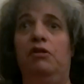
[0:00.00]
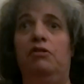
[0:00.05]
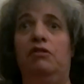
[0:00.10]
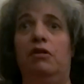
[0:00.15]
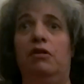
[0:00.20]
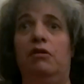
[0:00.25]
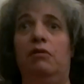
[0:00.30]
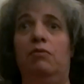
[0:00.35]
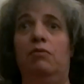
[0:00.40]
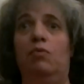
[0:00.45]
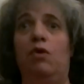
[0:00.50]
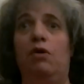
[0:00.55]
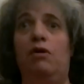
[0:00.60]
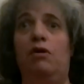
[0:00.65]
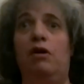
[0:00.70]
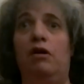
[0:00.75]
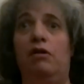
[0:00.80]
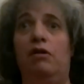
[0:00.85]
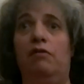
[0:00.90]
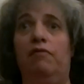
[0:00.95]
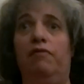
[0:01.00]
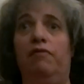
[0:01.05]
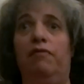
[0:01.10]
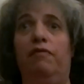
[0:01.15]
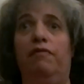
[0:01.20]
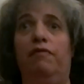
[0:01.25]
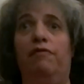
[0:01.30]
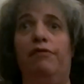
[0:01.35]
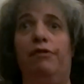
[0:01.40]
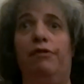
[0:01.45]
and what kind of
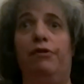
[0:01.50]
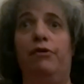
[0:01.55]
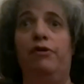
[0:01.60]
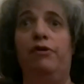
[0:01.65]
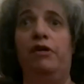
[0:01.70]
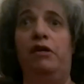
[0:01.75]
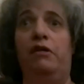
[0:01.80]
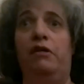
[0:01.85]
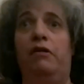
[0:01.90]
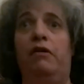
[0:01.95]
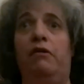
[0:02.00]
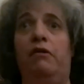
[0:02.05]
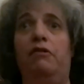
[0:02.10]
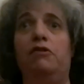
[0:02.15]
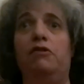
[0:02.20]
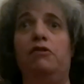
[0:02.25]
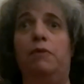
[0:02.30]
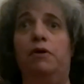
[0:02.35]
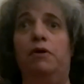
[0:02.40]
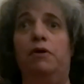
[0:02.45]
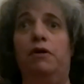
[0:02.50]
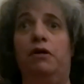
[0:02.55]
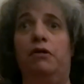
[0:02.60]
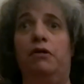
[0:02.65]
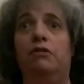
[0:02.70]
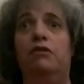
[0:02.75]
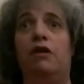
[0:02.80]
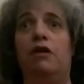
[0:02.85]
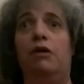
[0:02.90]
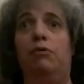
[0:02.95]
learning
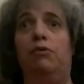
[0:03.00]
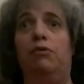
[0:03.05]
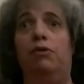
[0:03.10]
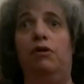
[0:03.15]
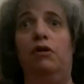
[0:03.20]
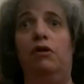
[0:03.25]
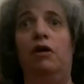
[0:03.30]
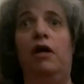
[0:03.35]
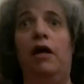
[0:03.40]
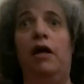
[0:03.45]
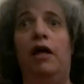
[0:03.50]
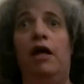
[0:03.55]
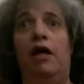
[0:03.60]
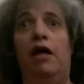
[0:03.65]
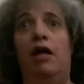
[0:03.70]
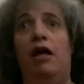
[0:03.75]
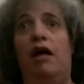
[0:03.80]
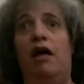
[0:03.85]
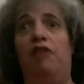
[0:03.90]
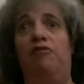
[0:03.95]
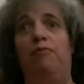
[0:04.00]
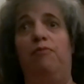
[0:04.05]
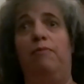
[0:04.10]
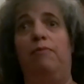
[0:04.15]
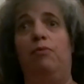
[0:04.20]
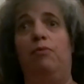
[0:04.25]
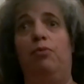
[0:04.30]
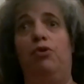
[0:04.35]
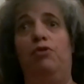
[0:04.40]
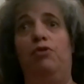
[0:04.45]
experience I
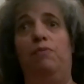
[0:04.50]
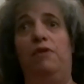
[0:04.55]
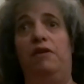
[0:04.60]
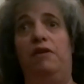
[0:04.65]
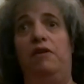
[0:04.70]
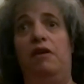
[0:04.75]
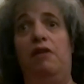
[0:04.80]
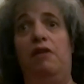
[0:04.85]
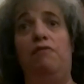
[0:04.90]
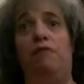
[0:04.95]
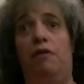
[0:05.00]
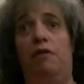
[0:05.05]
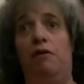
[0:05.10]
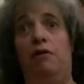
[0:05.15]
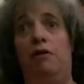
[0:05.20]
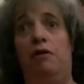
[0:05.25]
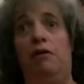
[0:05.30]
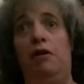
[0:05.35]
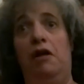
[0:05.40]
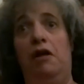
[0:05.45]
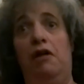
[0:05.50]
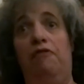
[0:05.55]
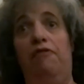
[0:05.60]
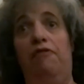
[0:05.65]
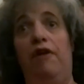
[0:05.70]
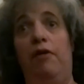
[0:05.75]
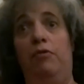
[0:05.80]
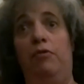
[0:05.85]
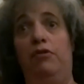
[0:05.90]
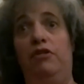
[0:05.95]
would be given if
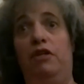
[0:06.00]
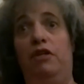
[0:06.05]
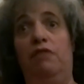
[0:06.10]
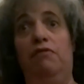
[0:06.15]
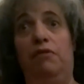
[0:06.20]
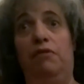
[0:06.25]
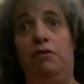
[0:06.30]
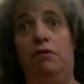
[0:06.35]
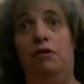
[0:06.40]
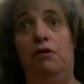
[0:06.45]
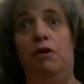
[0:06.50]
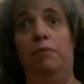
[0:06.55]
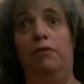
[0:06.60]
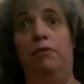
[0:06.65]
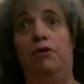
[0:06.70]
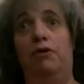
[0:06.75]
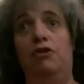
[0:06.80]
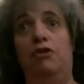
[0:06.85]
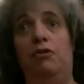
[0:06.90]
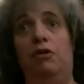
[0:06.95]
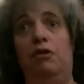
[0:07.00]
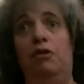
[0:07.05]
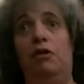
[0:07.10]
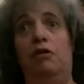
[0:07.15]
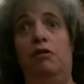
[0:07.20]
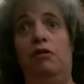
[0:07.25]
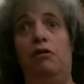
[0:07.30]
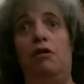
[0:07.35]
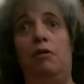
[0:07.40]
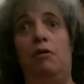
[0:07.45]
I was given the opportunity
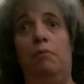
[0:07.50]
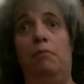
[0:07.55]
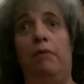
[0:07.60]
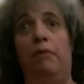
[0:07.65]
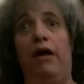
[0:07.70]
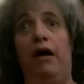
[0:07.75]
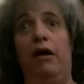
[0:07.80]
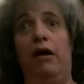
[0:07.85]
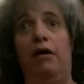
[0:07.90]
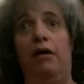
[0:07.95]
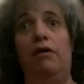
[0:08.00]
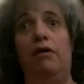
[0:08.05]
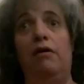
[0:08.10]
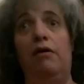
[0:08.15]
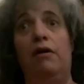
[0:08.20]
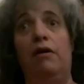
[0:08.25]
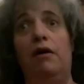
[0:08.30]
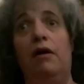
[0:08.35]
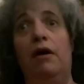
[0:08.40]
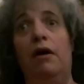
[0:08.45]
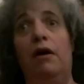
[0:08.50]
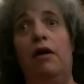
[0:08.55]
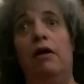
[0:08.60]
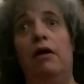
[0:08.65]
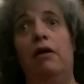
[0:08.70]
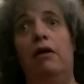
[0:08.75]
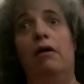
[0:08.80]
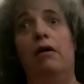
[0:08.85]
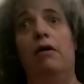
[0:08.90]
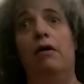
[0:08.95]
to come back.
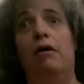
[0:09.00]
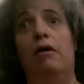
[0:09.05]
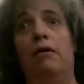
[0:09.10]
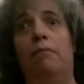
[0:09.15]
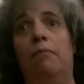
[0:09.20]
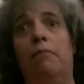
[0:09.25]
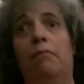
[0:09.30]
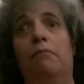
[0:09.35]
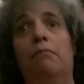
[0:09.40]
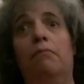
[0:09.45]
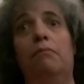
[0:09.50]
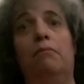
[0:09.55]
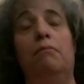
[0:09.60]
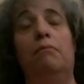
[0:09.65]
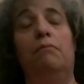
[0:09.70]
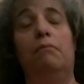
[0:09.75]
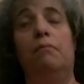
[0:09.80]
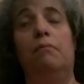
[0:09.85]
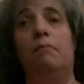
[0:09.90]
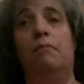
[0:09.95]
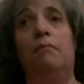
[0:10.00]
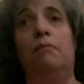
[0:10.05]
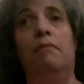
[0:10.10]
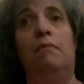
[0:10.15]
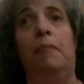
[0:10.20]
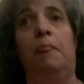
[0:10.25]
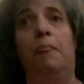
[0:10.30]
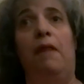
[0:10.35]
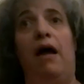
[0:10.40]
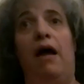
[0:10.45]
Um,
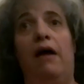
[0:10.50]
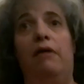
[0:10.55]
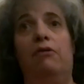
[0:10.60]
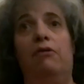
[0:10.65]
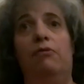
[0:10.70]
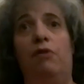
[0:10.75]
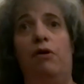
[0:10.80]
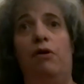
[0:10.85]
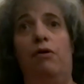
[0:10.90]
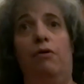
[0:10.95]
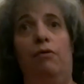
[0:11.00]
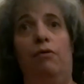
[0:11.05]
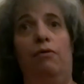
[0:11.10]
I don't know.